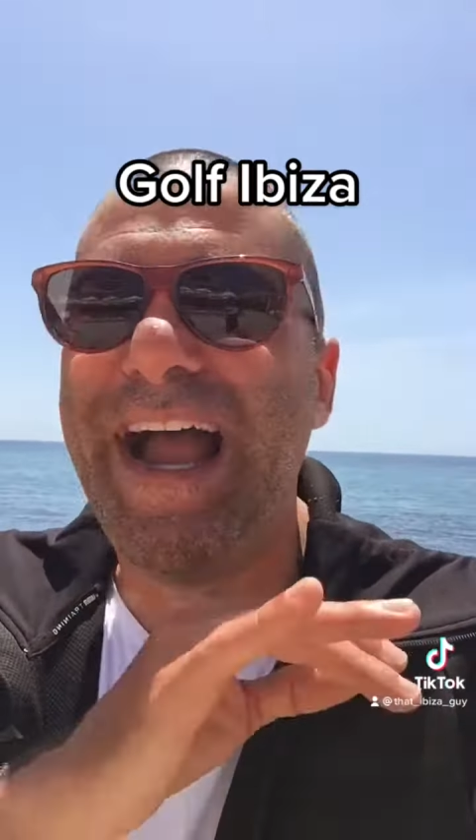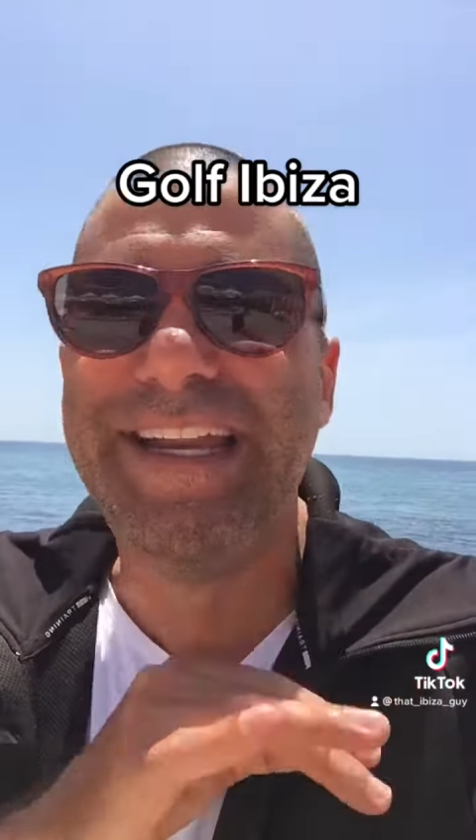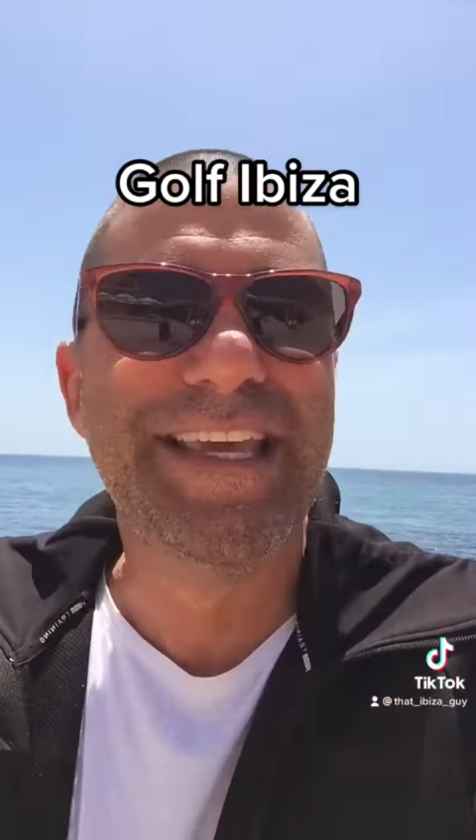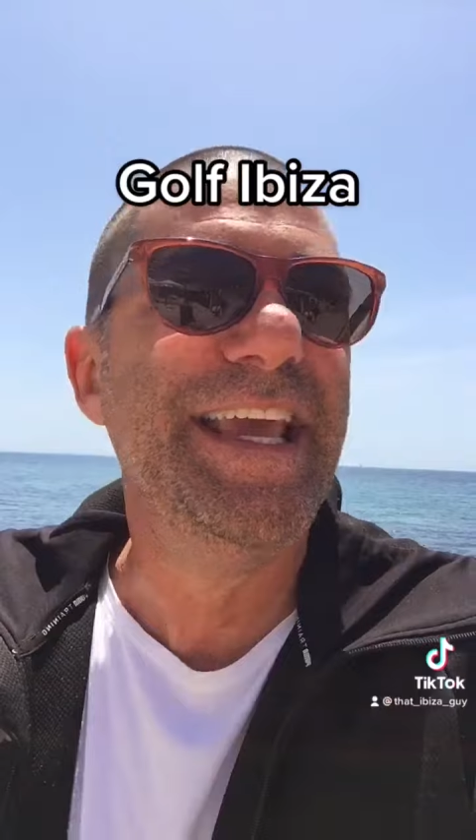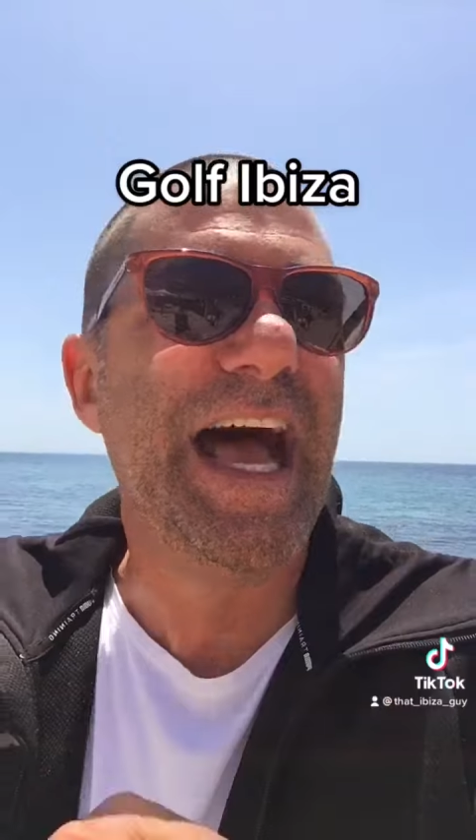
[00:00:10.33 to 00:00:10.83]

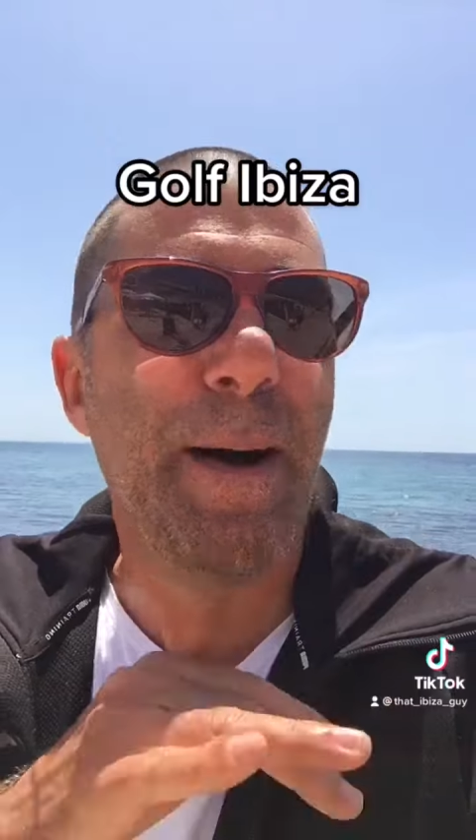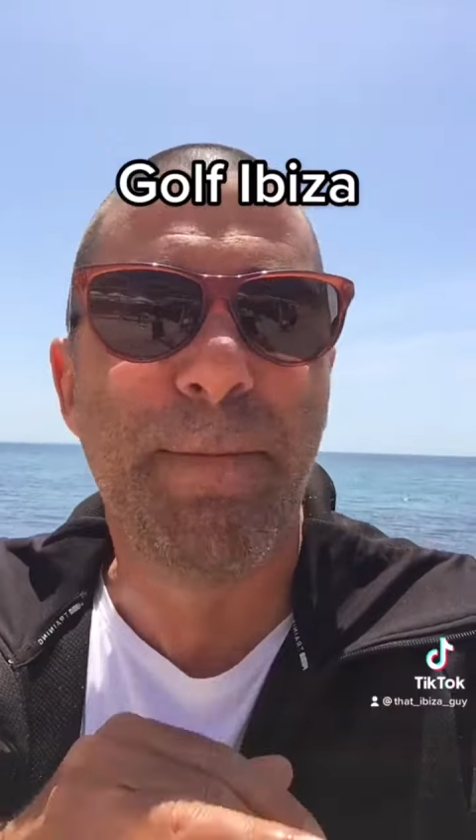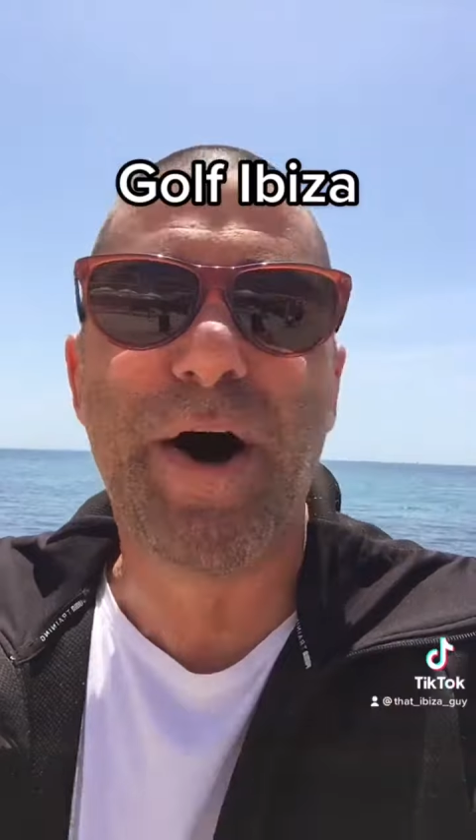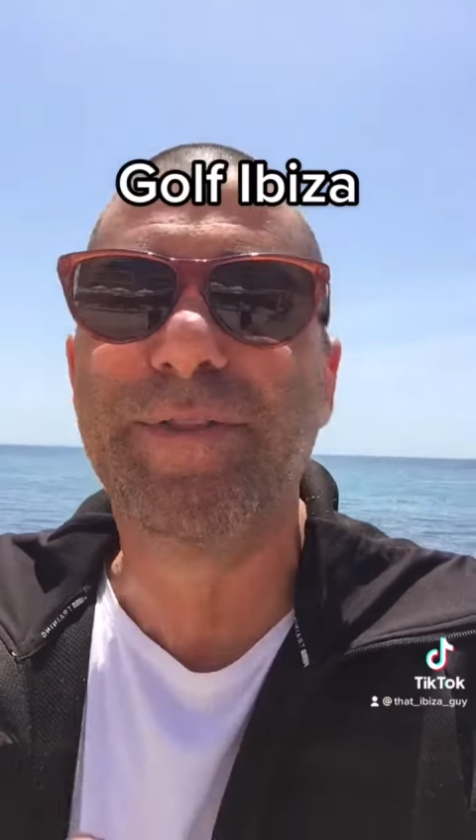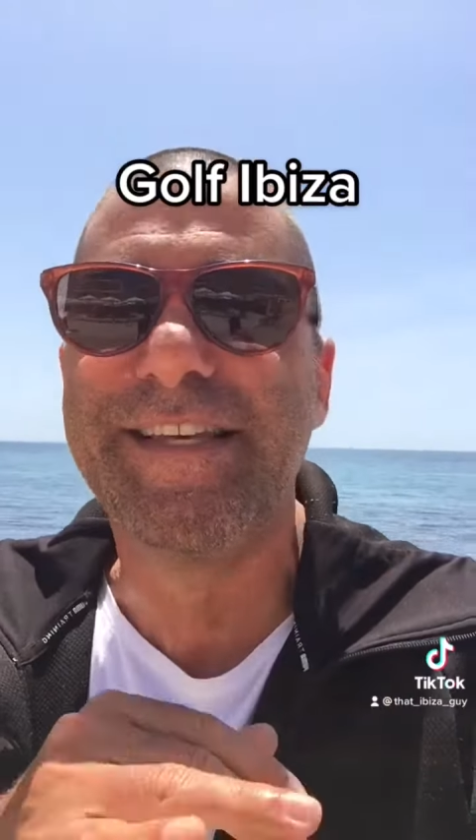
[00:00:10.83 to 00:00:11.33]
idea
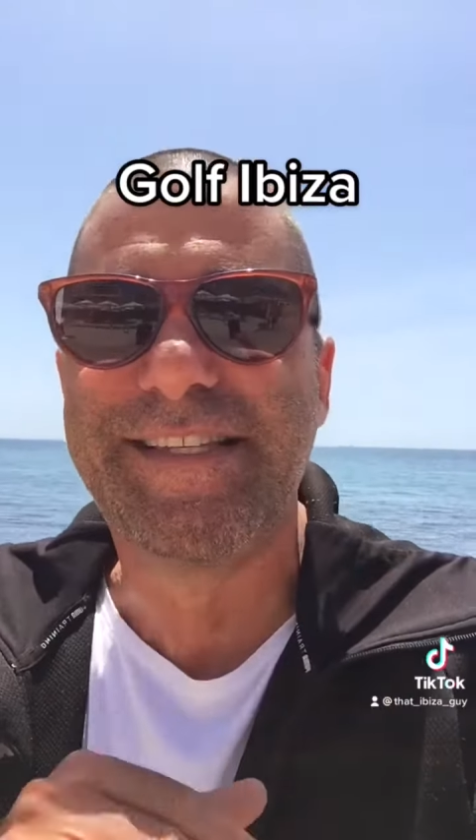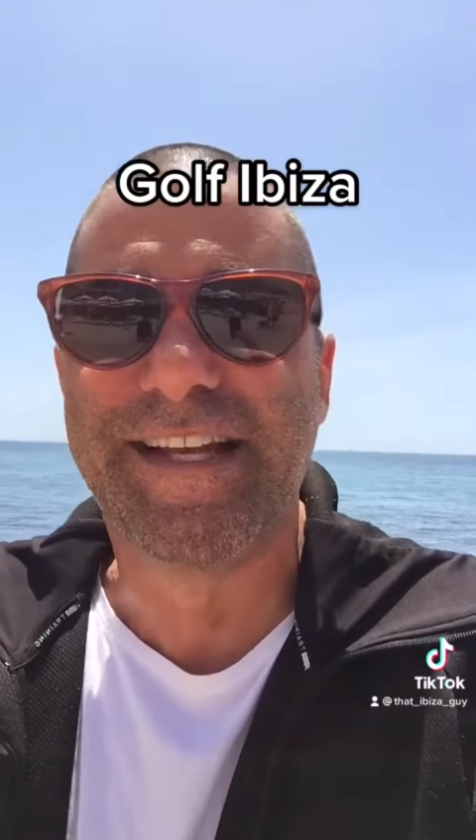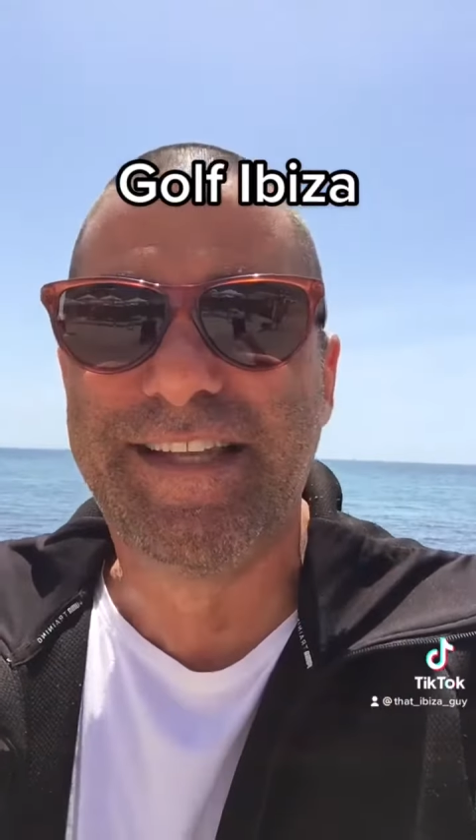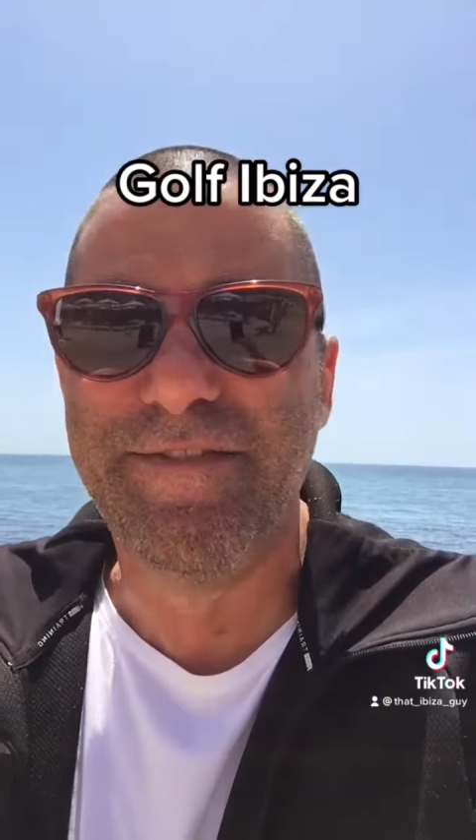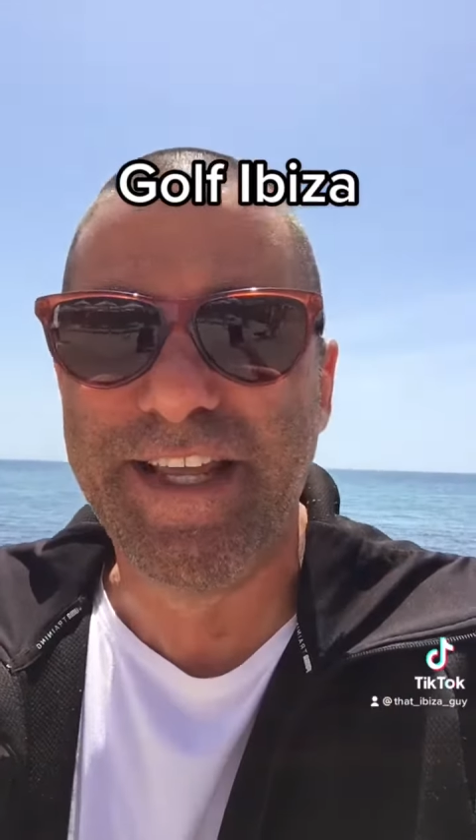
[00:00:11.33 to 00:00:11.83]
about this
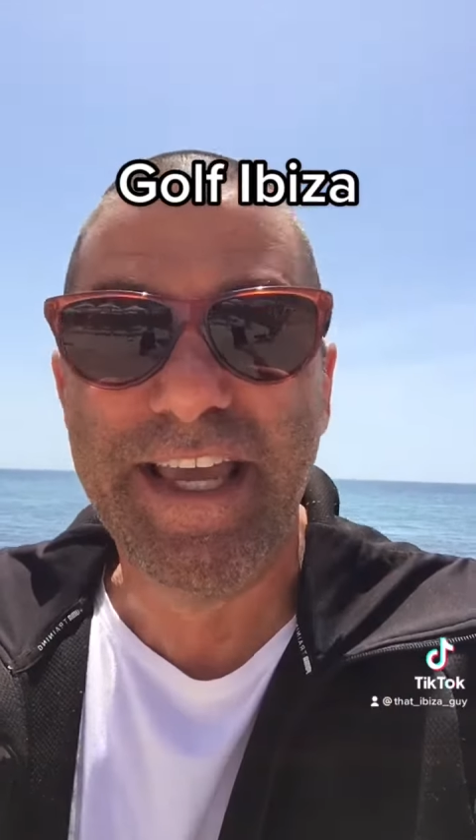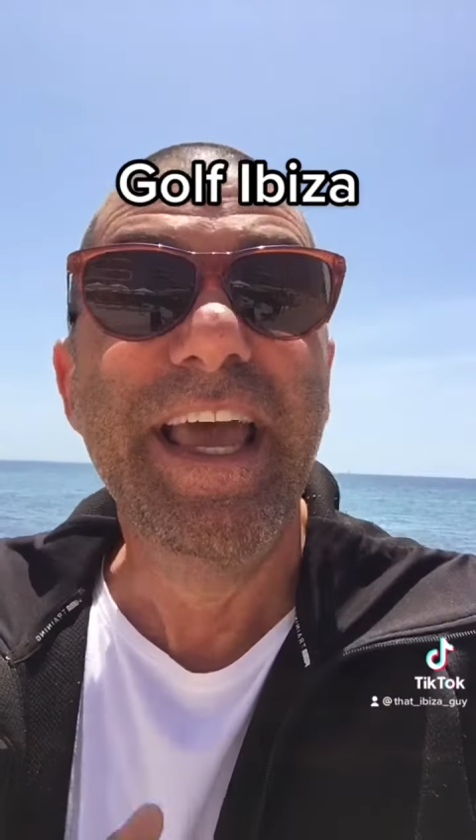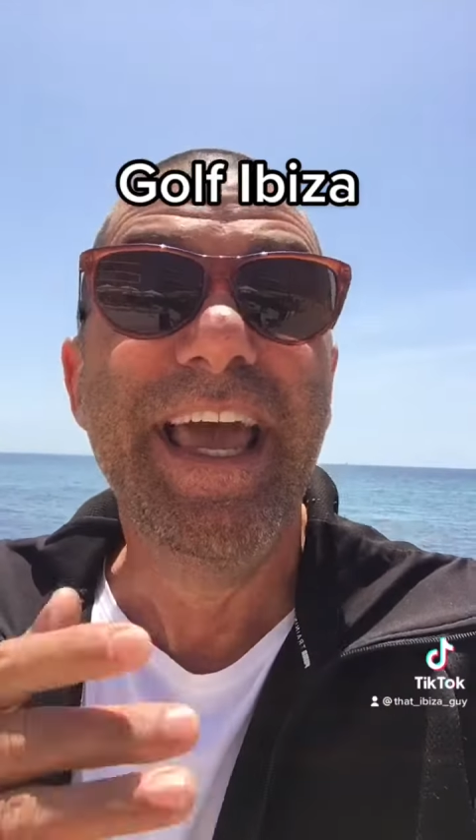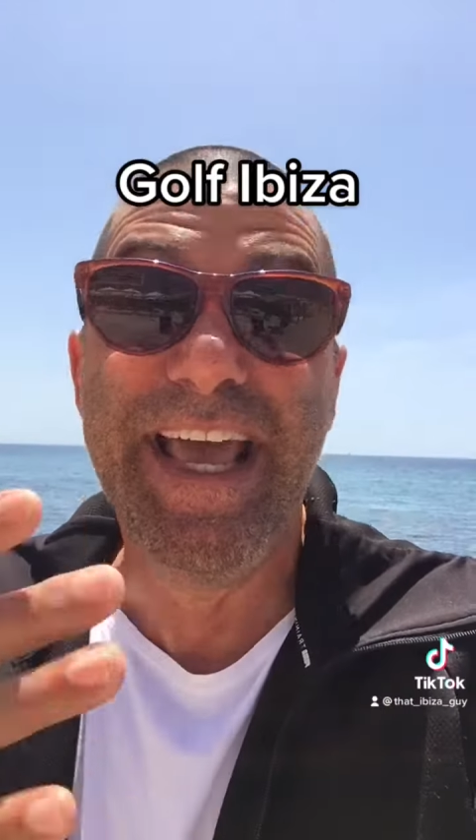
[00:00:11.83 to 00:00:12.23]
activity.